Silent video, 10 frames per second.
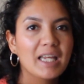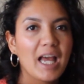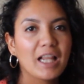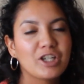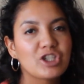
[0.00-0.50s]

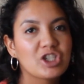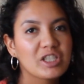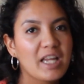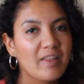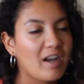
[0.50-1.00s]
calendar
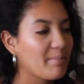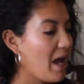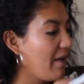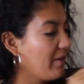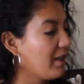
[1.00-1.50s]
say that I'm
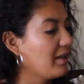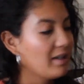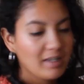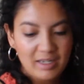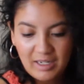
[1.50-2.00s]
having
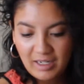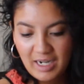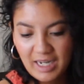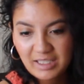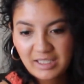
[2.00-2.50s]

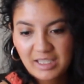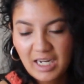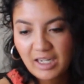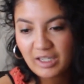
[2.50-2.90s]
let's take a